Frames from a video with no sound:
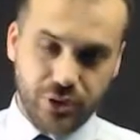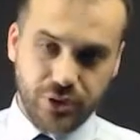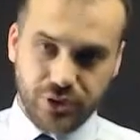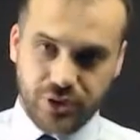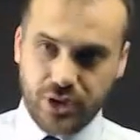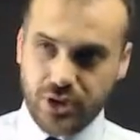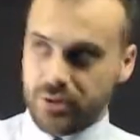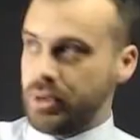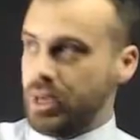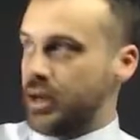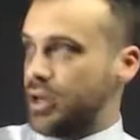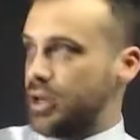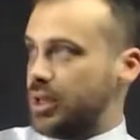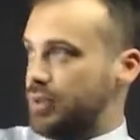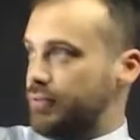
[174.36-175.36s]
root theorem,
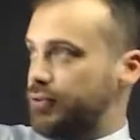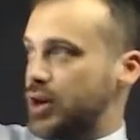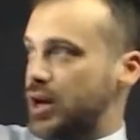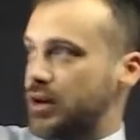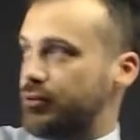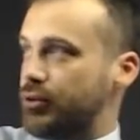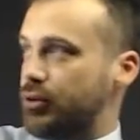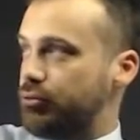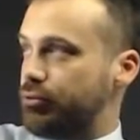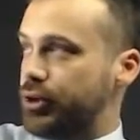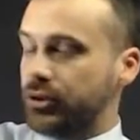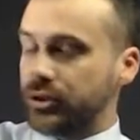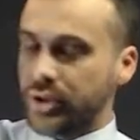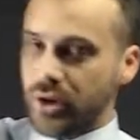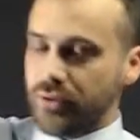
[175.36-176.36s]
if you have
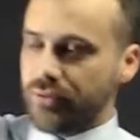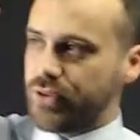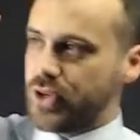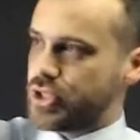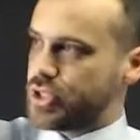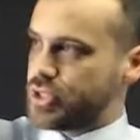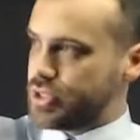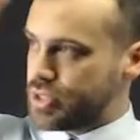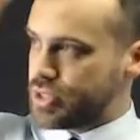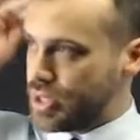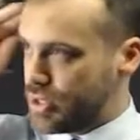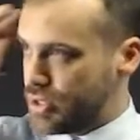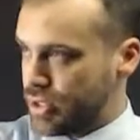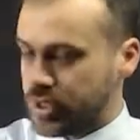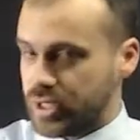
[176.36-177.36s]
real coefficients,
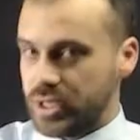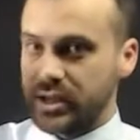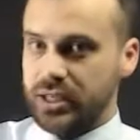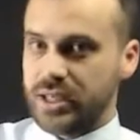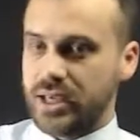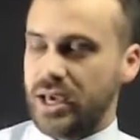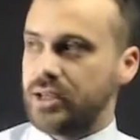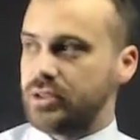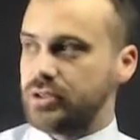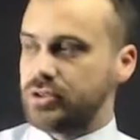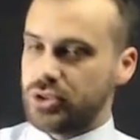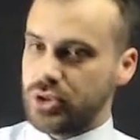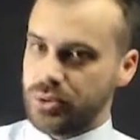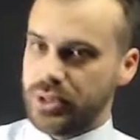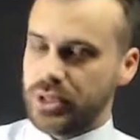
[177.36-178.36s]
you're going to get
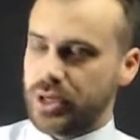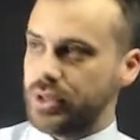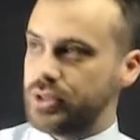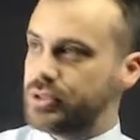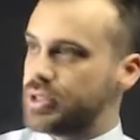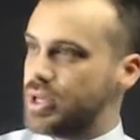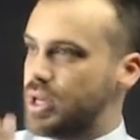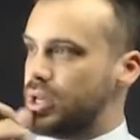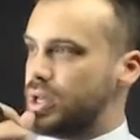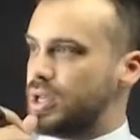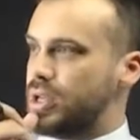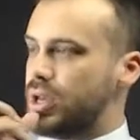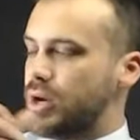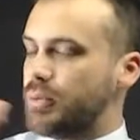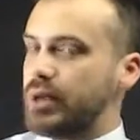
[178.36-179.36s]
two of those.
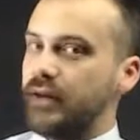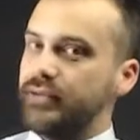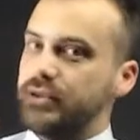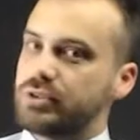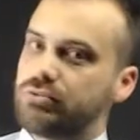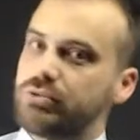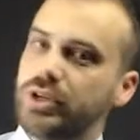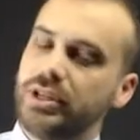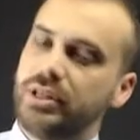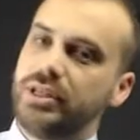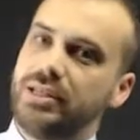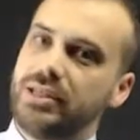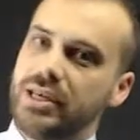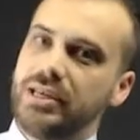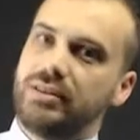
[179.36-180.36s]
Now we have this really
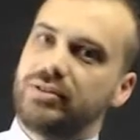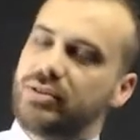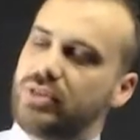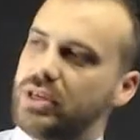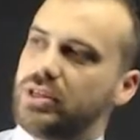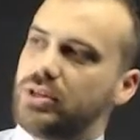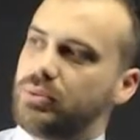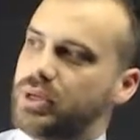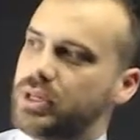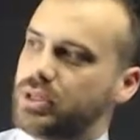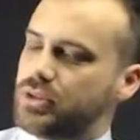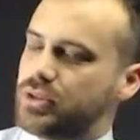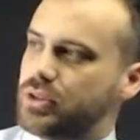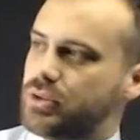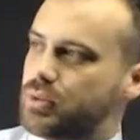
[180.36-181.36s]
neat thing that we
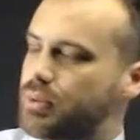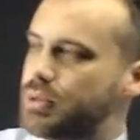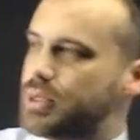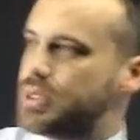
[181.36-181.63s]
can do, where we